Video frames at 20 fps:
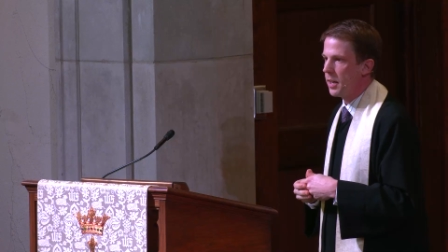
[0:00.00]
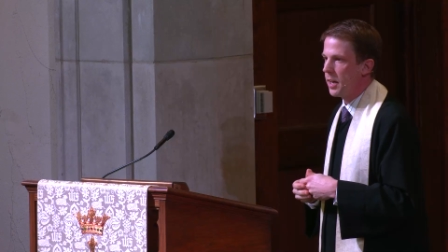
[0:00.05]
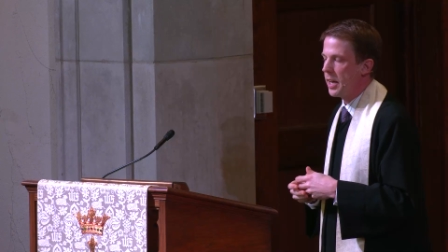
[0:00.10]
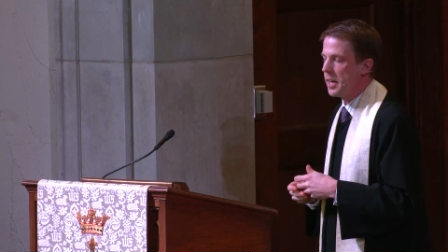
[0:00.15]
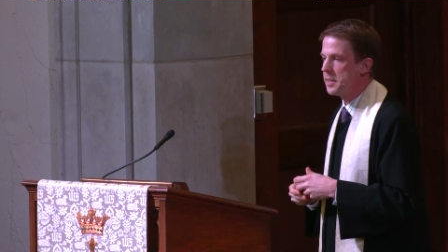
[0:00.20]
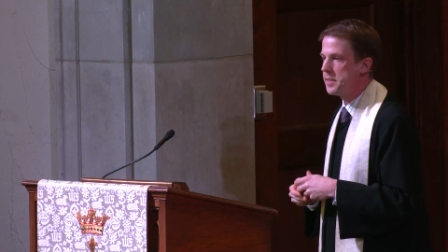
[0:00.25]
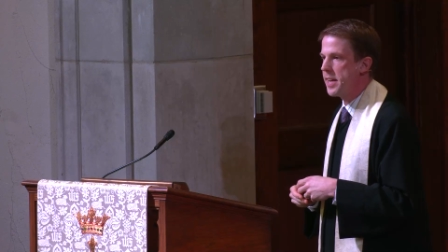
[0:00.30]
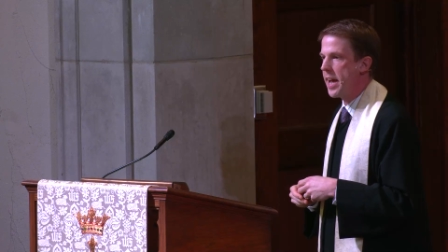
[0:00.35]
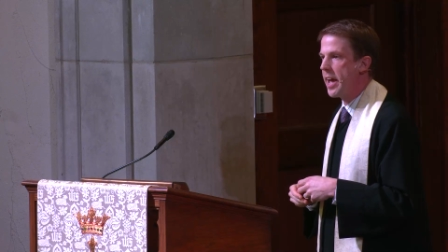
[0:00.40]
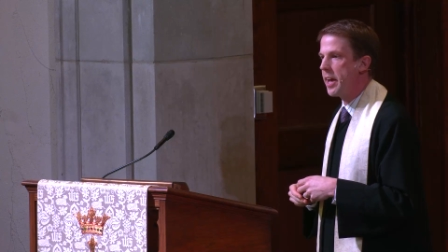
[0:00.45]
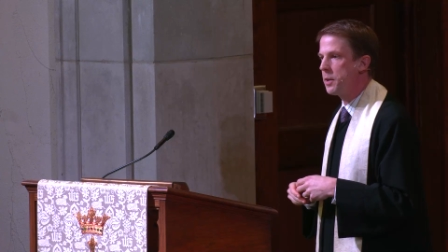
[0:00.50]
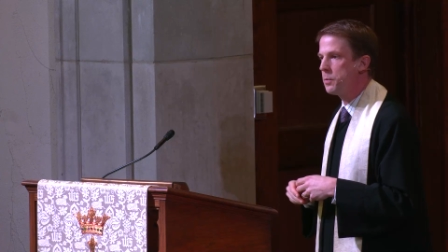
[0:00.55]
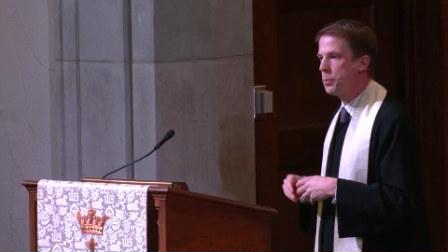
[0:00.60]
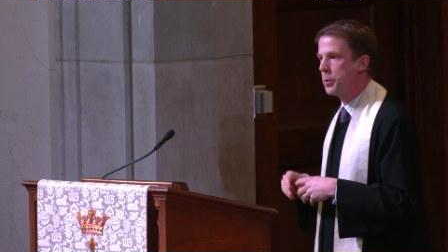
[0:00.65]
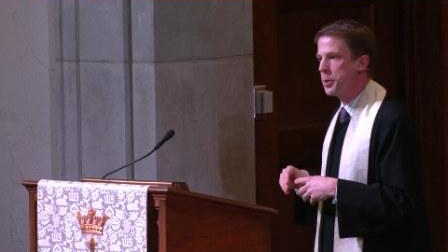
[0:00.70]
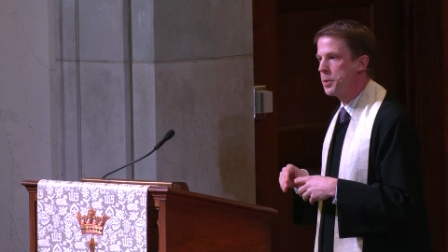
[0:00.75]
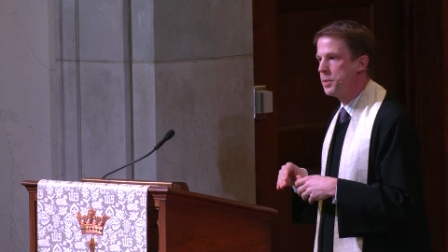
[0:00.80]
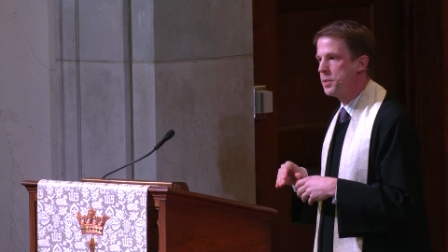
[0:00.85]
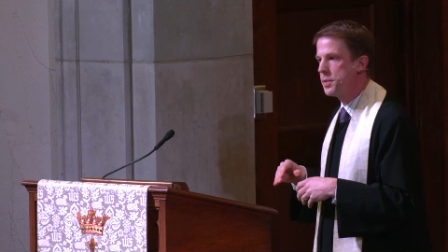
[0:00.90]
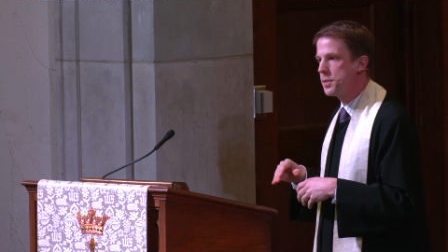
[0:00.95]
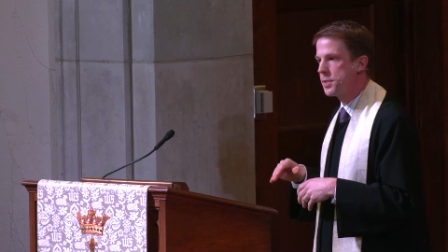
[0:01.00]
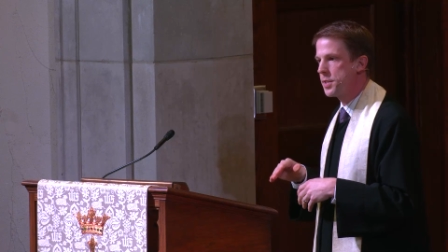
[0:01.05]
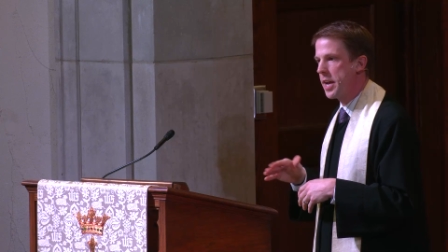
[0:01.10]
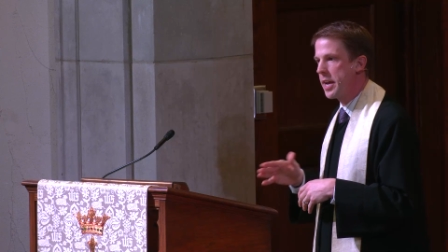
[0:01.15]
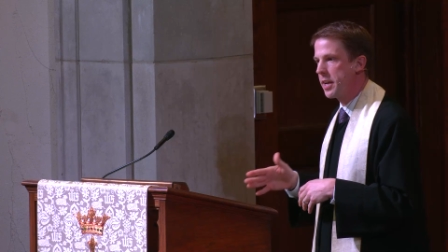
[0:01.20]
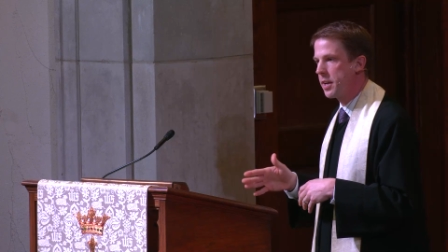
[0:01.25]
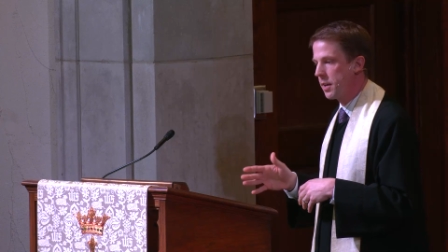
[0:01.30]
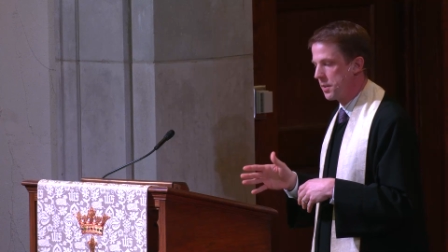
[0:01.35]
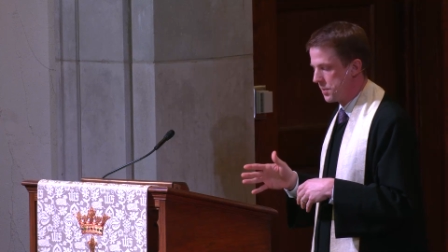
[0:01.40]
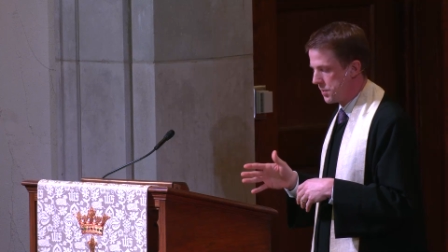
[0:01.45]
And dad would
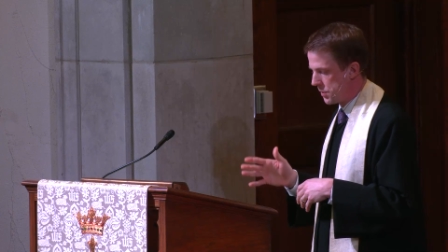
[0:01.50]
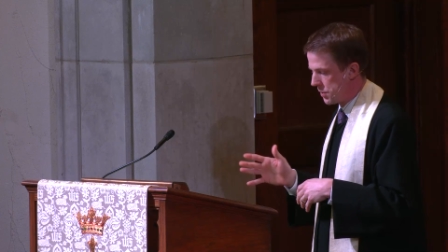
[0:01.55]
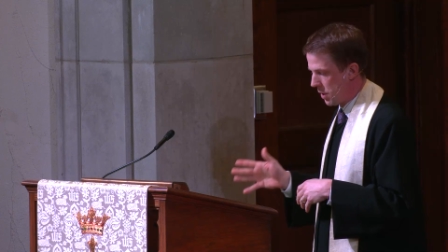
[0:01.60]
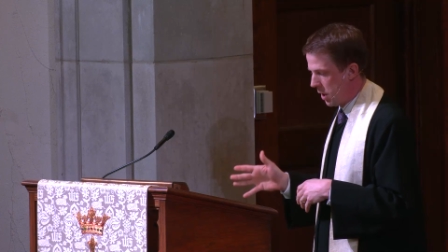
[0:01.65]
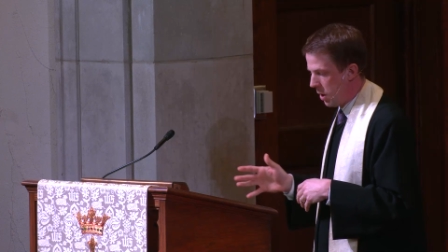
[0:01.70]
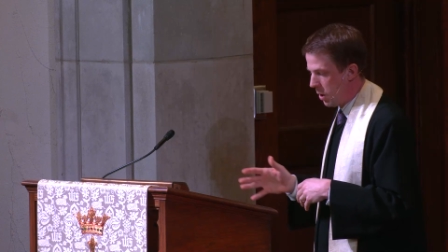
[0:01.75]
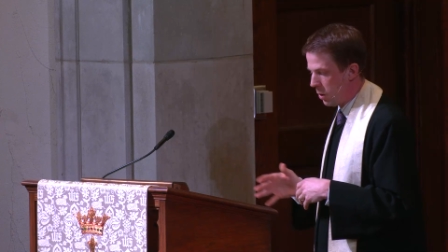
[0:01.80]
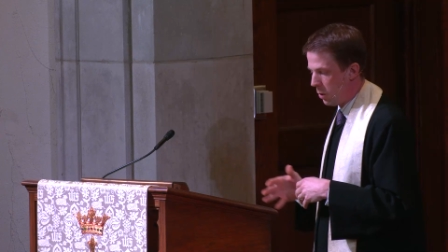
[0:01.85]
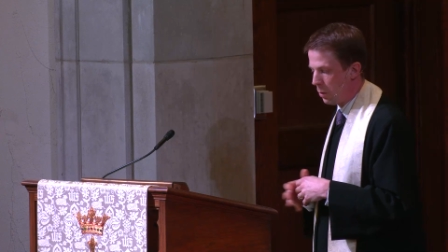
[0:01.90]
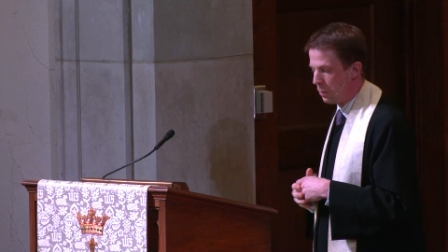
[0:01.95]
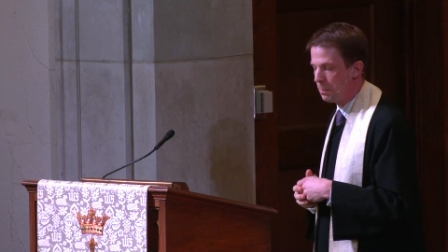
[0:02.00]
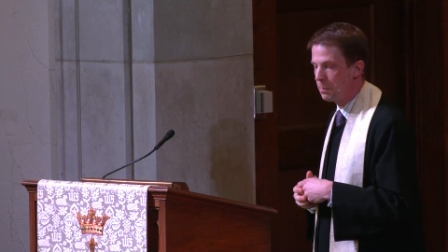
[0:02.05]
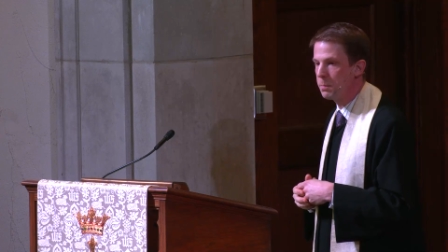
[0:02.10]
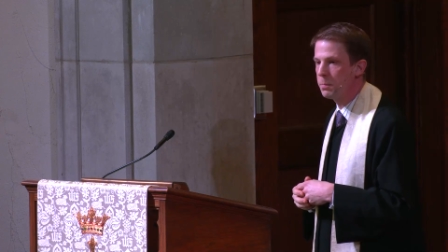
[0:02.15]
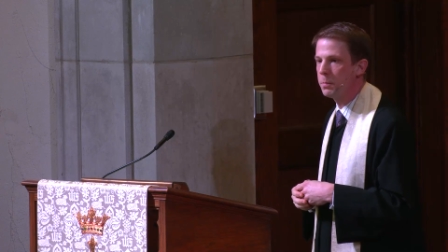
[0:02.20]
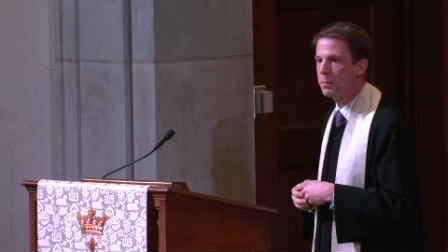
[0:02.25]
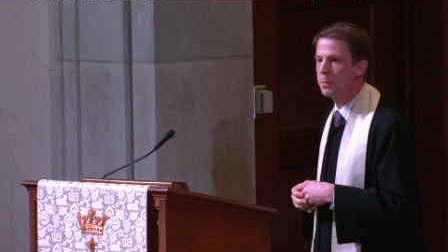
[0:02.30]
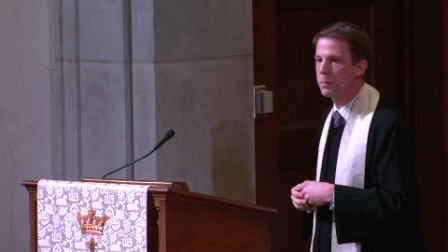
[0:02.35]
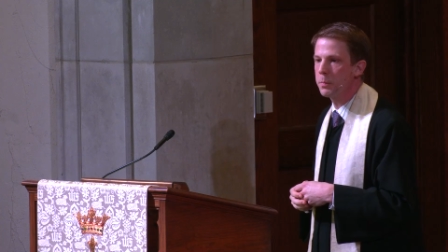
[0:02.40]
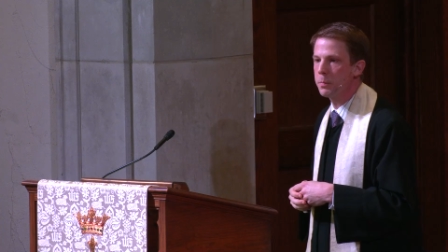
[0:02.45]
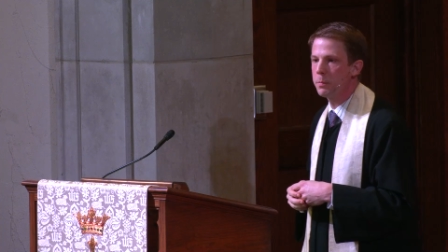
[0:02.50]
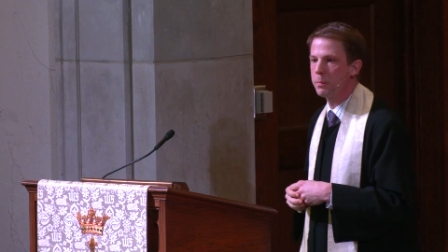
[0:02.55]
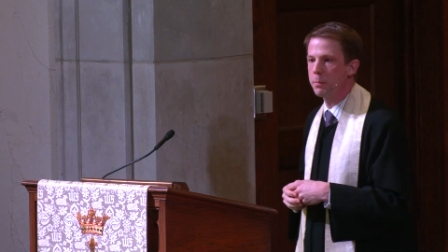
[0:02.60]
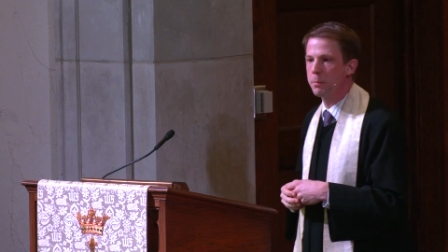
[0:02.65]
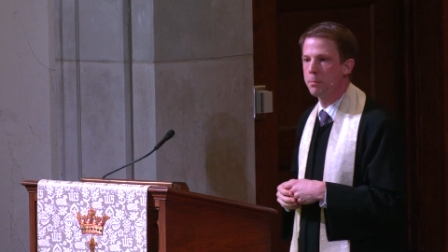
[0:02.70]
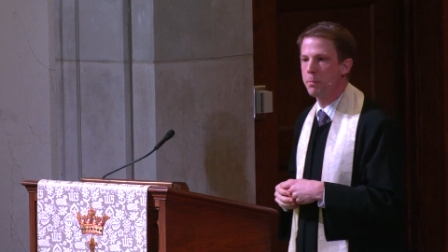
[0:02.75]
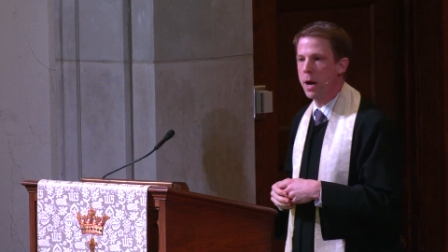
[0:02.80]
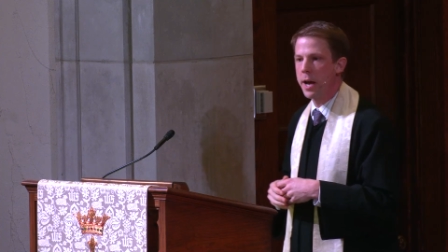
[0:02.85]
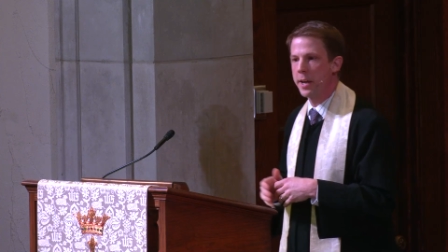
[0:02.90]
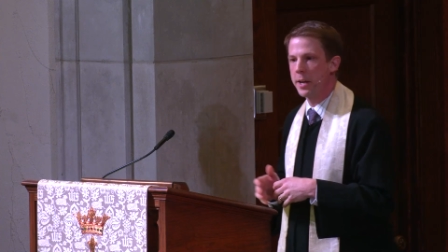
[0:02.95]
take us home
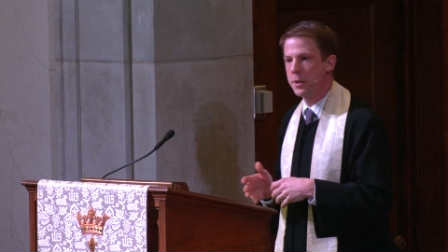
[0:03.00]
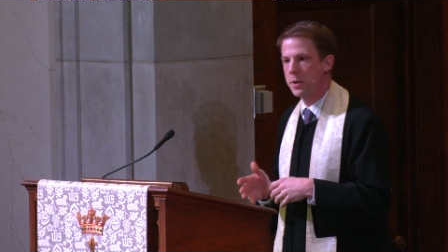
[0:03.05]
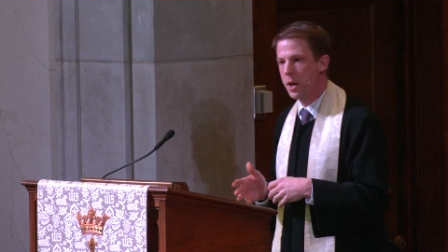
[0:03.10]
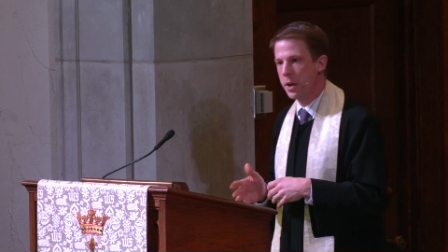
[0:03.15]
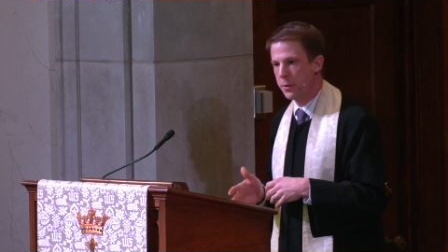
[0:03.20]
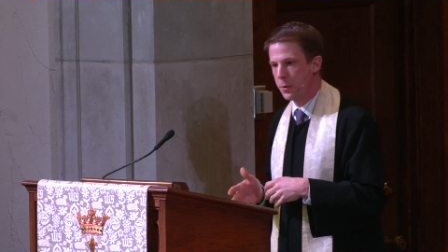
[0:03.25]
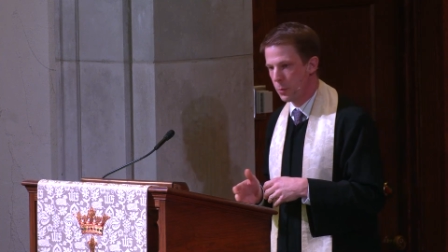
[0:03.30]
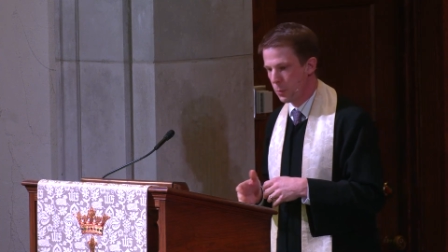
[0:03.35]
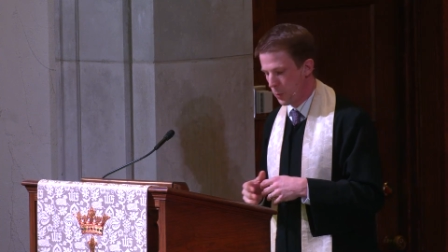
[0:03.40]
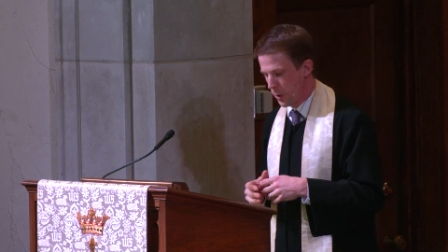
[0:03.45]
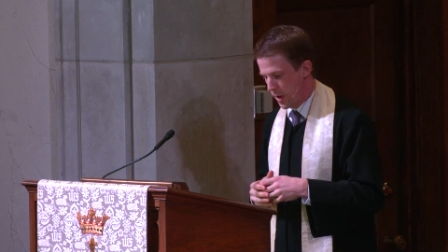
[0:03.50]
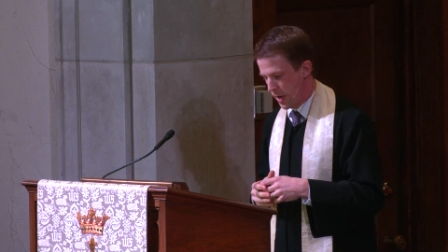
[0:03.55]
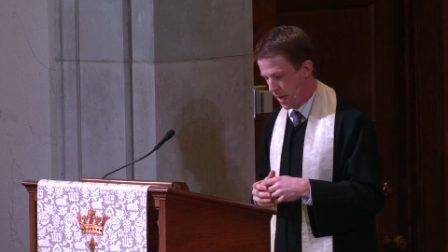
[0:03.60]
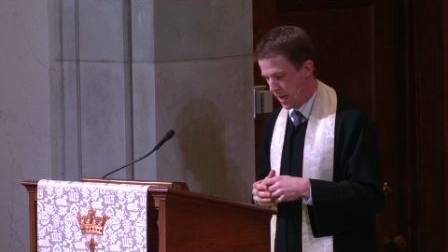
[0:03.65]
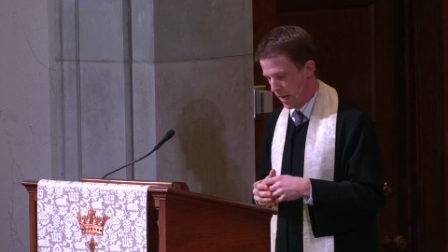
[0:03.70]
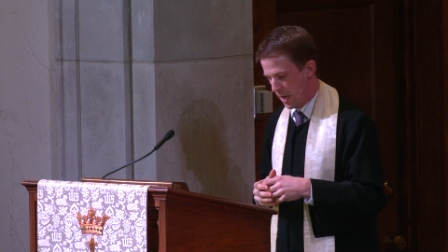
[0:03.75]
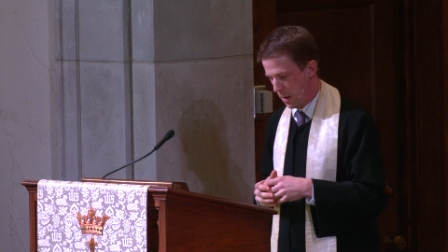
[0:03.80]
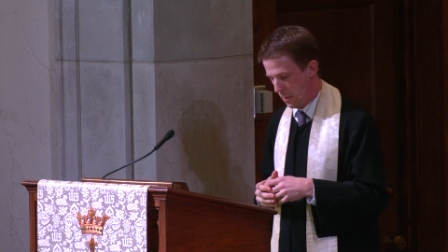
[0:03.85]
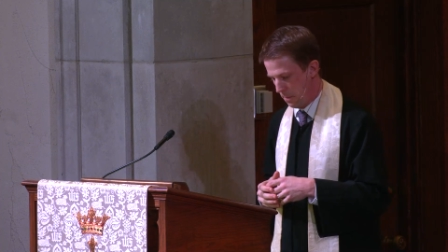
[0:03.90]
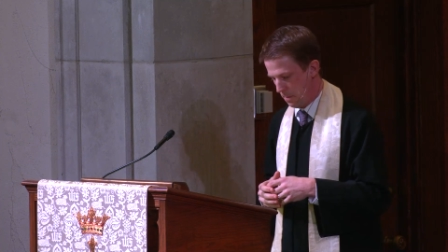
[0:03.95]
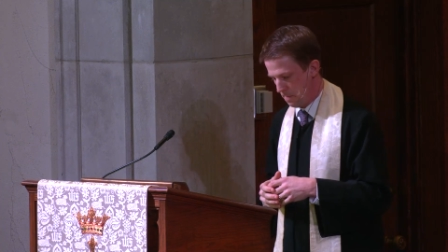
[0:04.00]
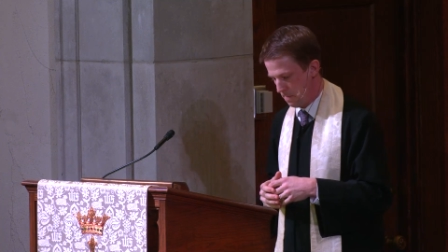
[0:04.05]
by another way.